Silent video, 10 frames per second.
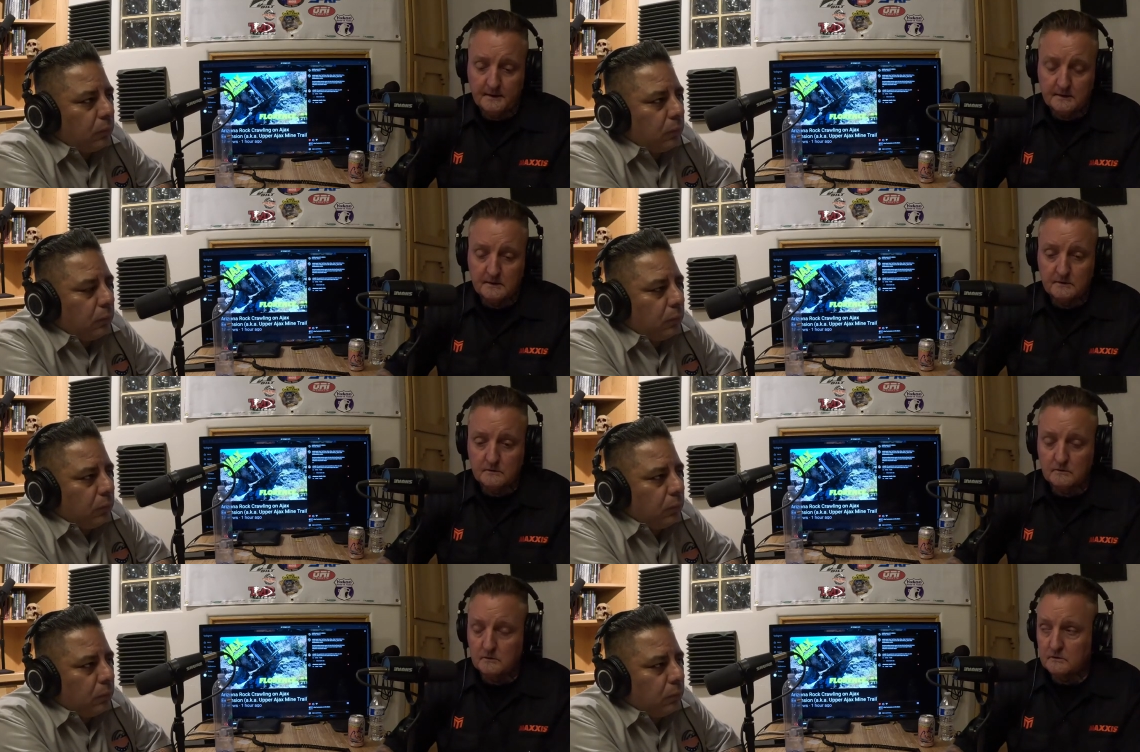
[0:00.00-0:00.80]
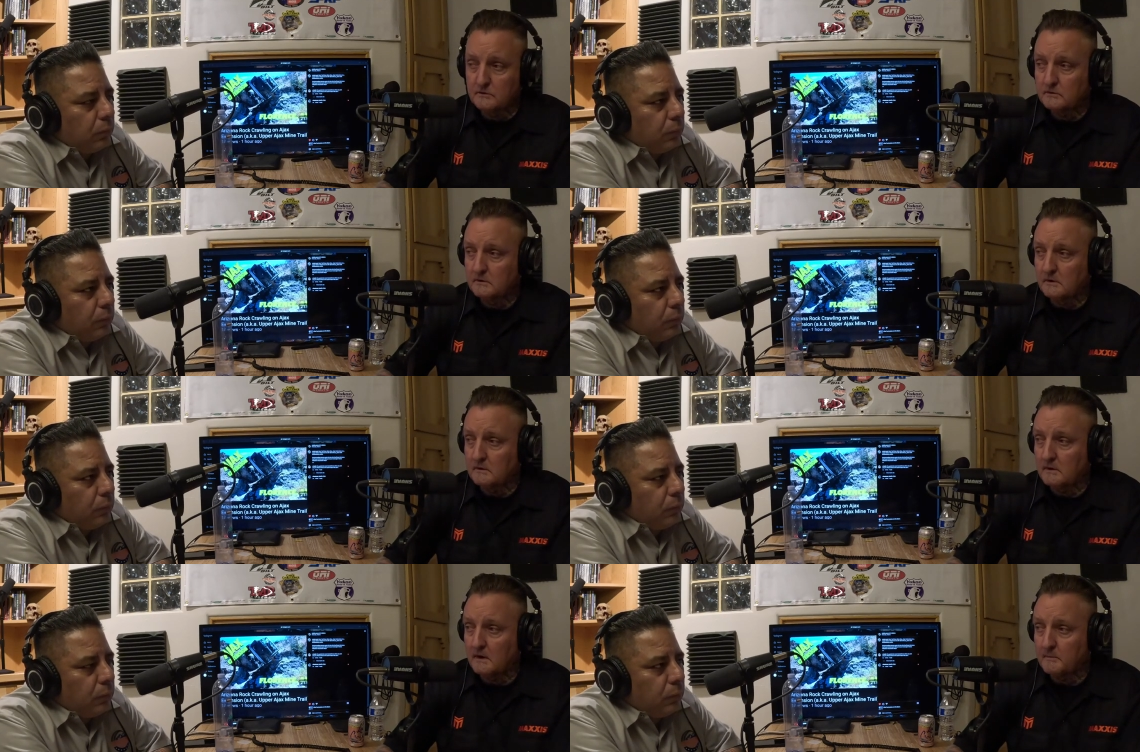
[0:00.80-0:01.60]
Speaker 1: And then you just, you
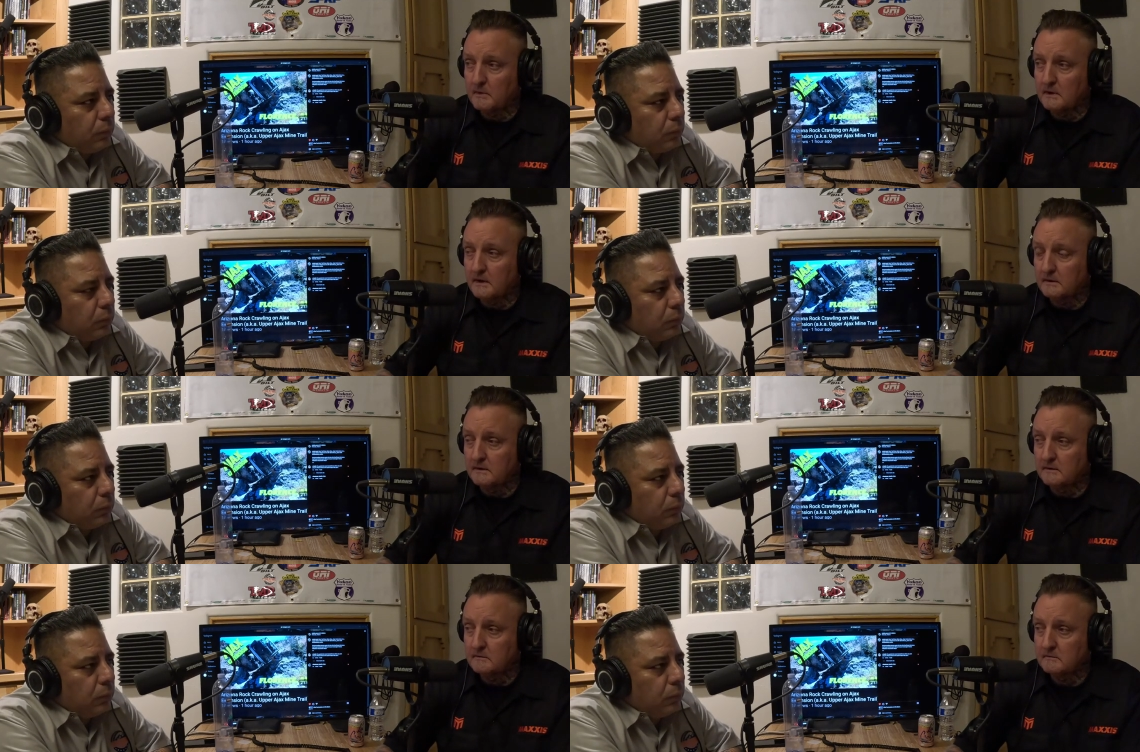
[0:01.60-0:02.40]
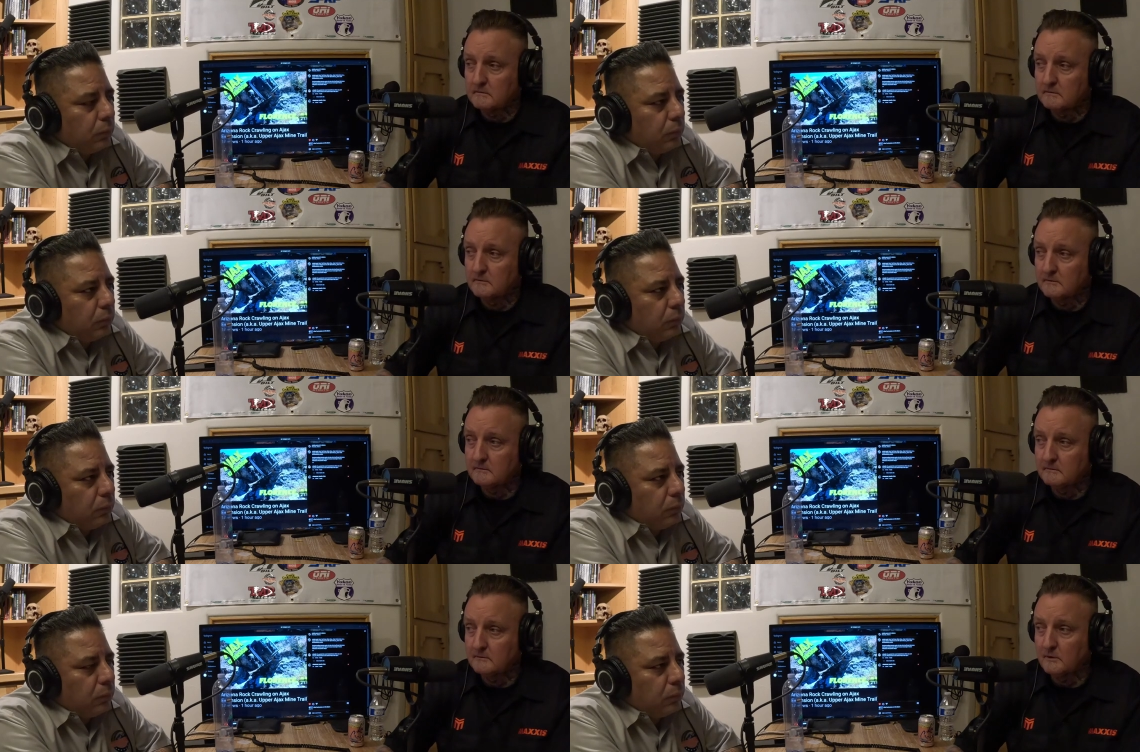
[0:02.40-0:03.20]
know, kind of politely
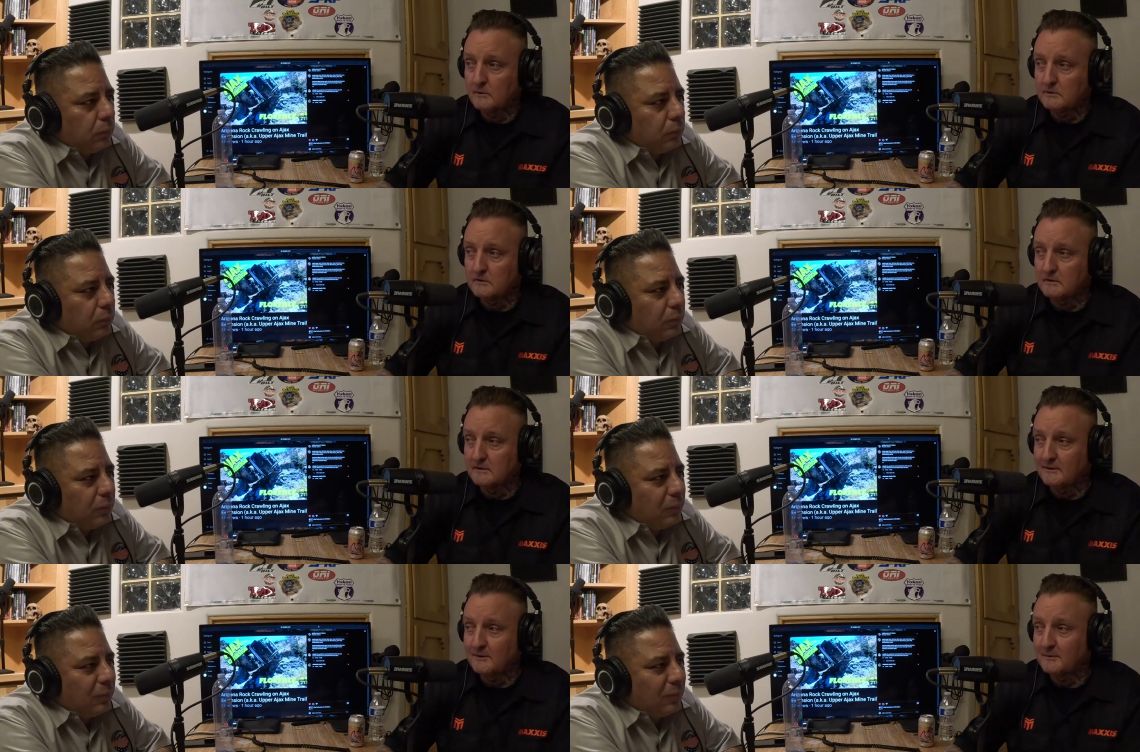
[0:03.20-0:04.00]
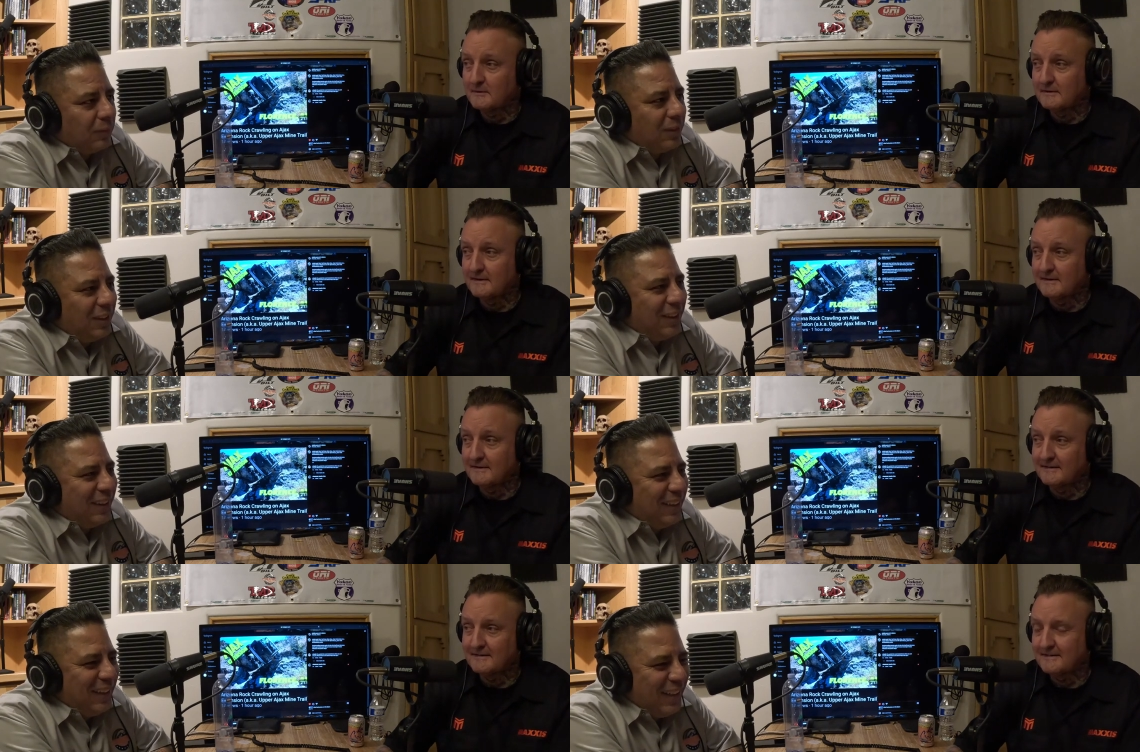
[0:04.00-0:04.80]
do what you're going to do.
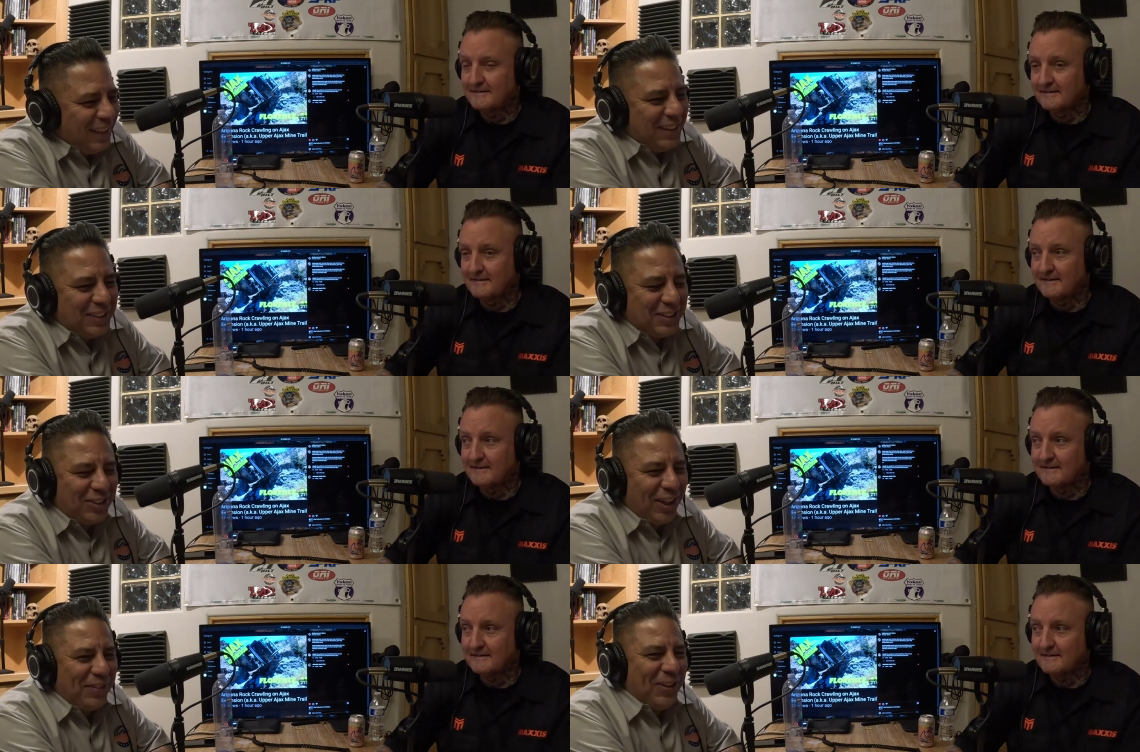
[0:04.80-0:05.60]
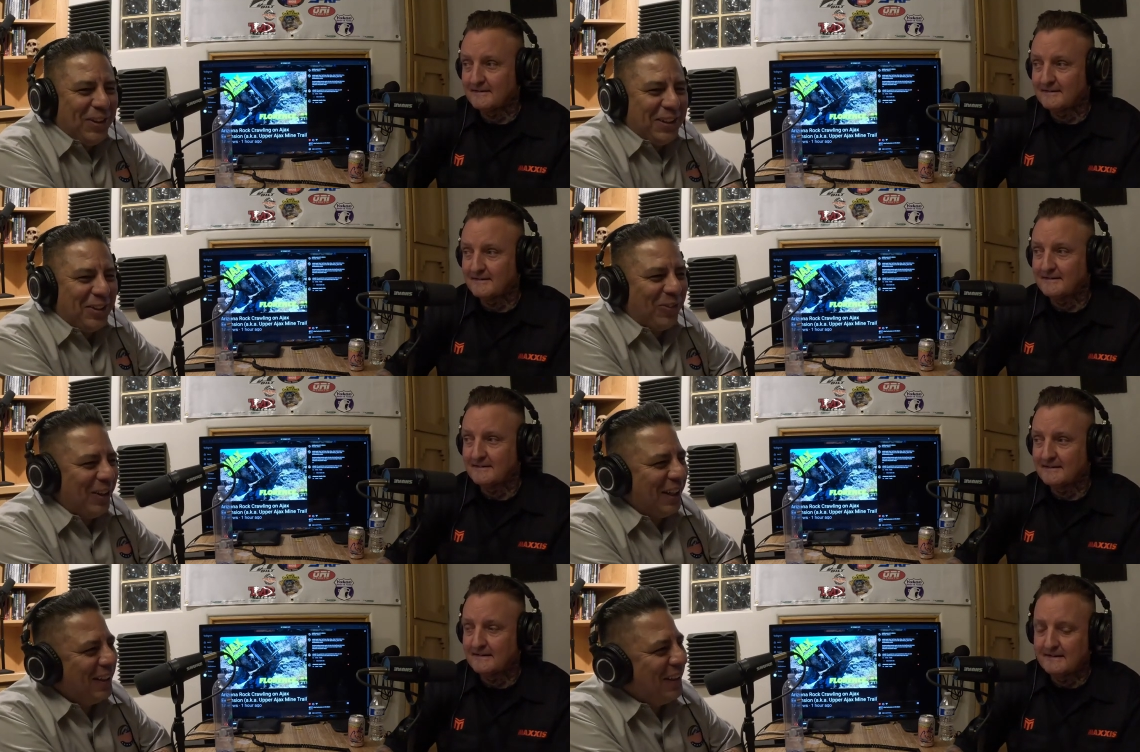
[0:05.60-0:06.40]
And
Speaker 2: just know, drive it your
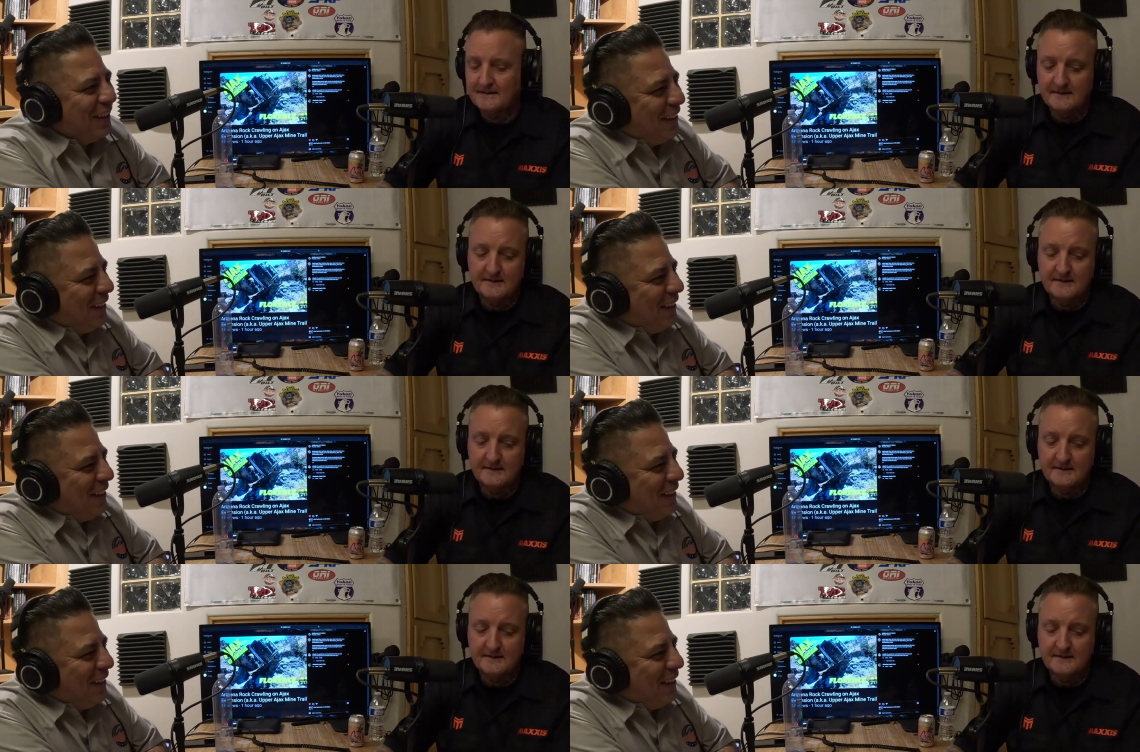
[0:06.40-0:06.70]
way.